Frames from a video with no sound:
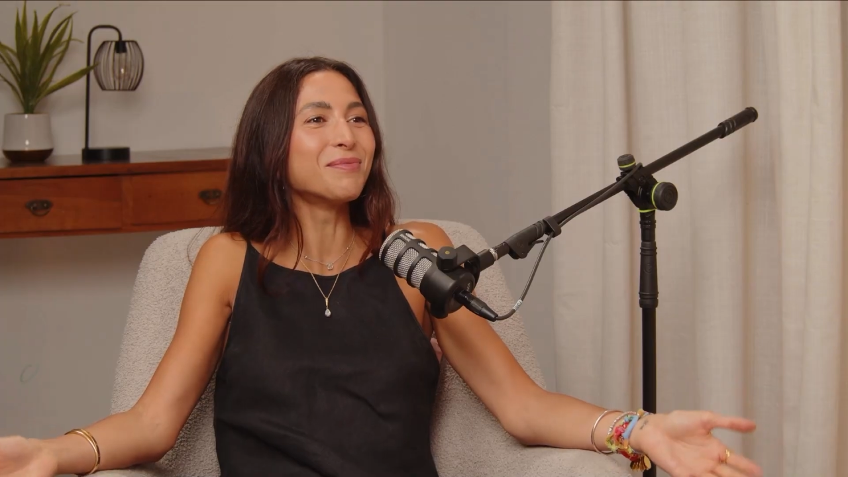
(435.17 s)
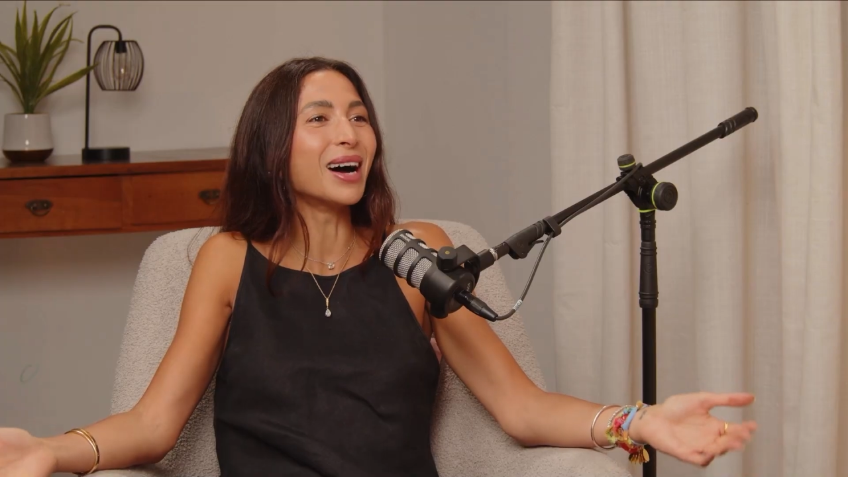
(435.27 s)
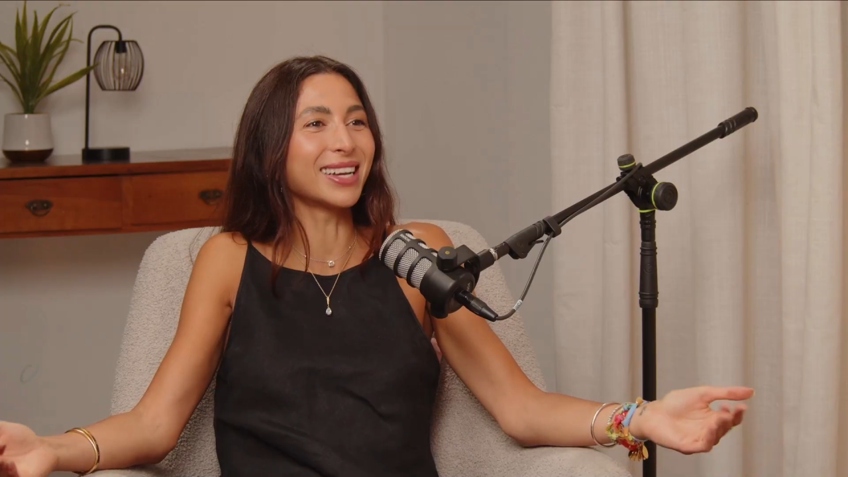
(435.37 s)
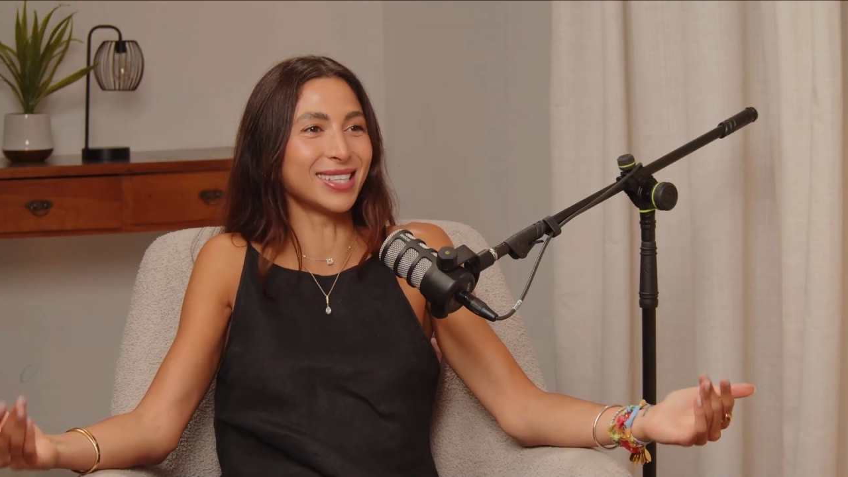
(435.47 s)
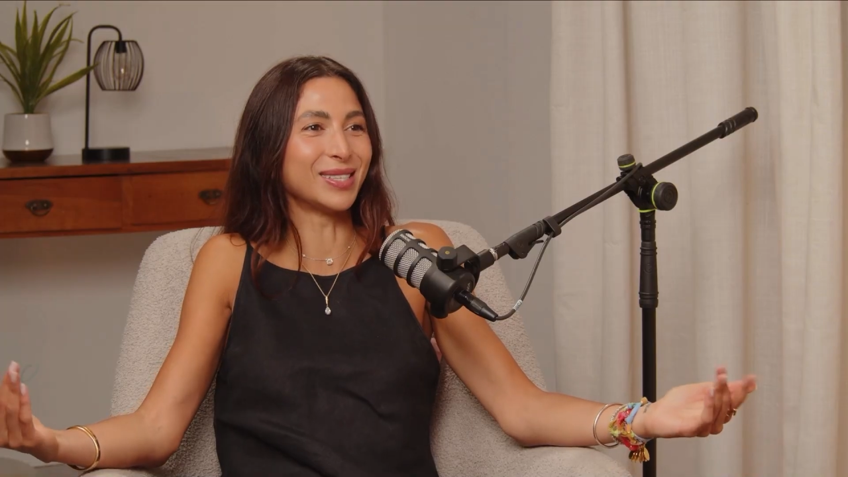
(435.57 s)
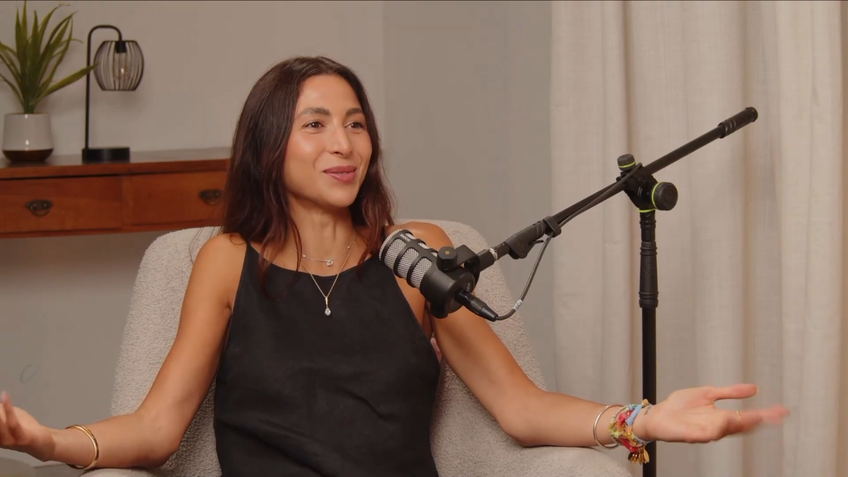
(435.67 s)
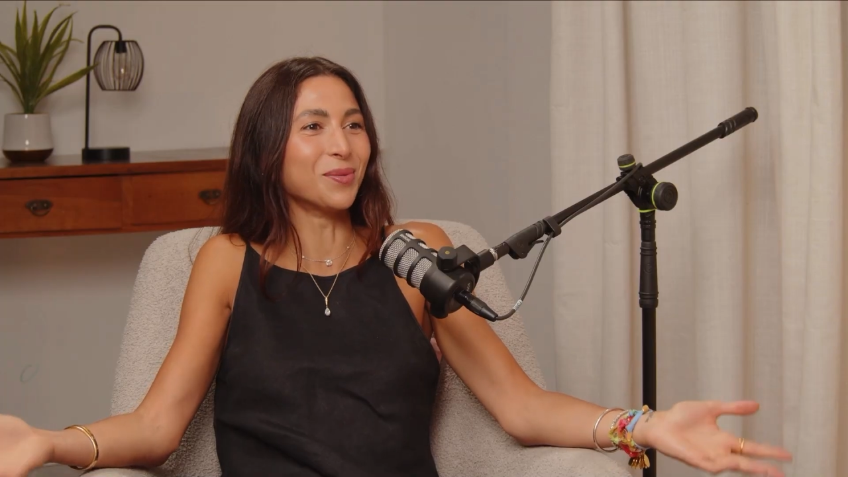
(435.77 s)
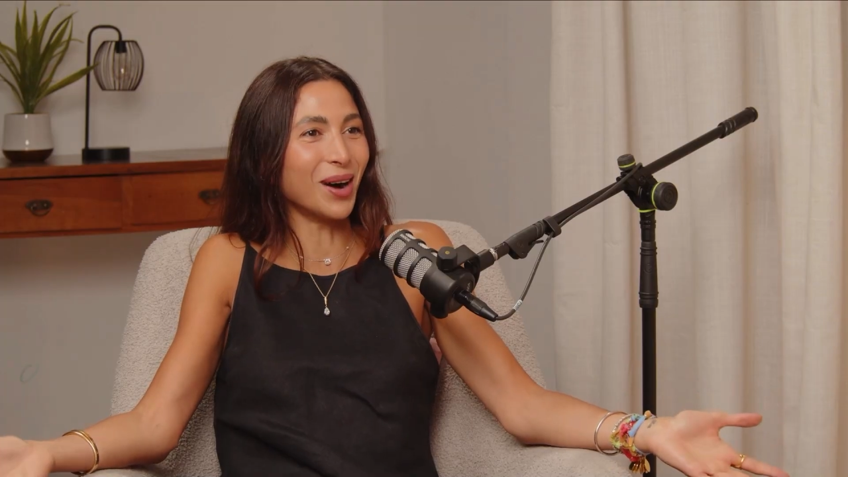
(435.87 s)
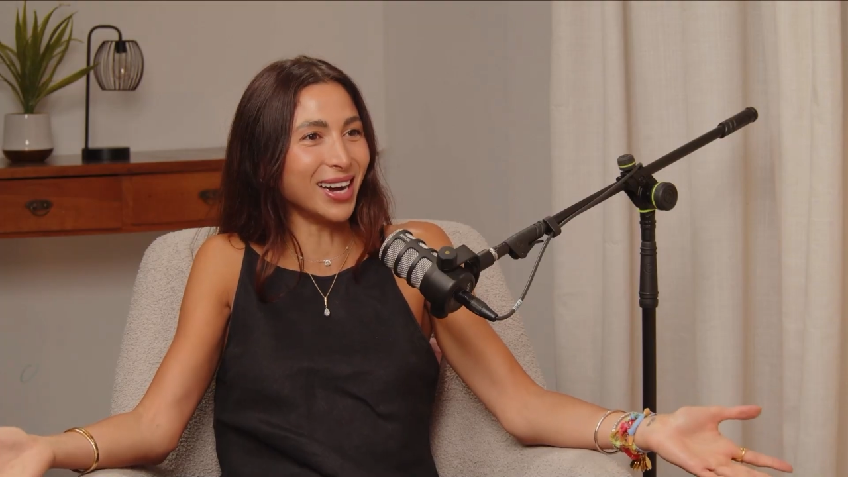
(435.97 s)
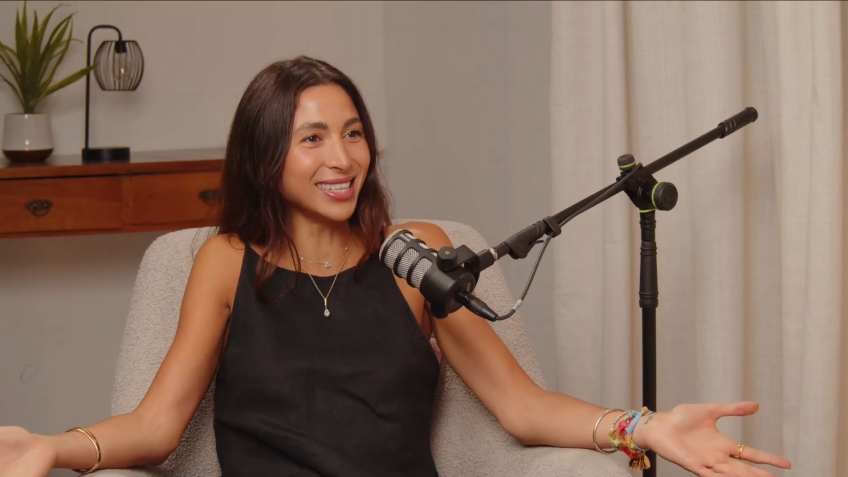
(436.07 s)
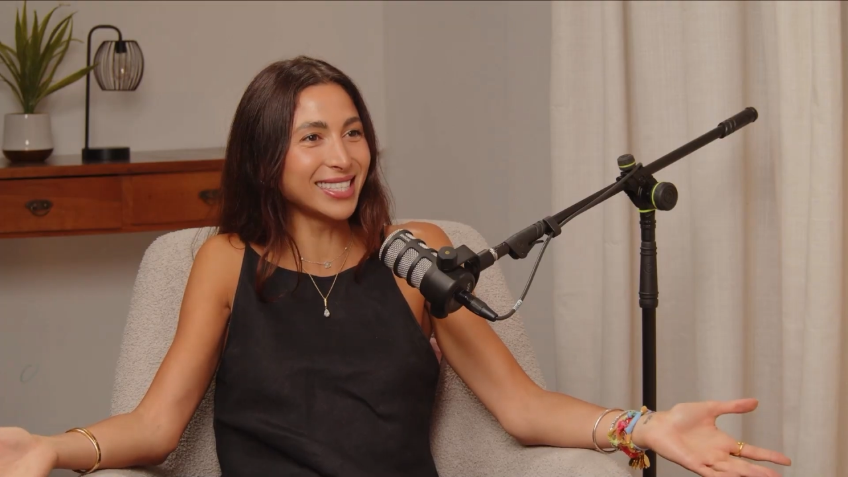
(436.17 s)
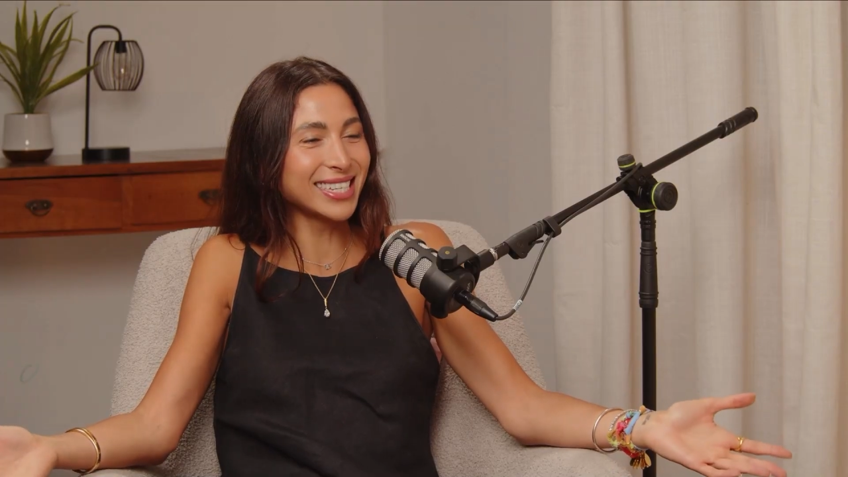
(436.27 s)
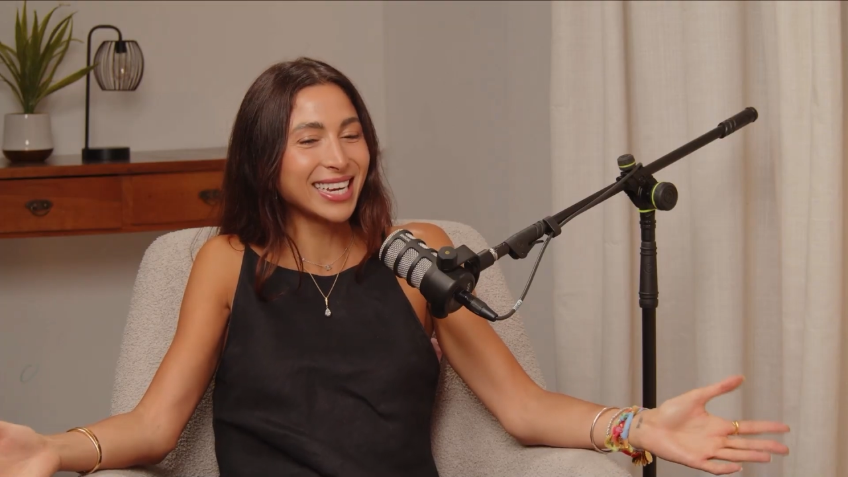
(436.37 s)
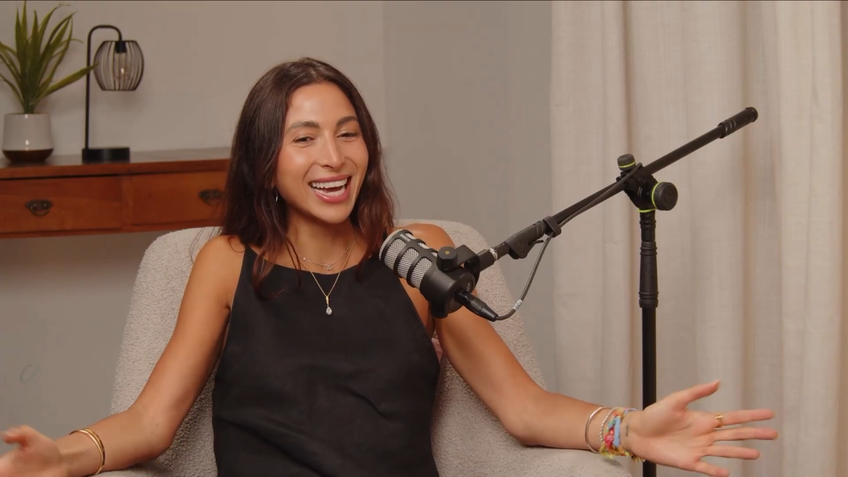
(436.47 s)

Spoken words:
back and do what?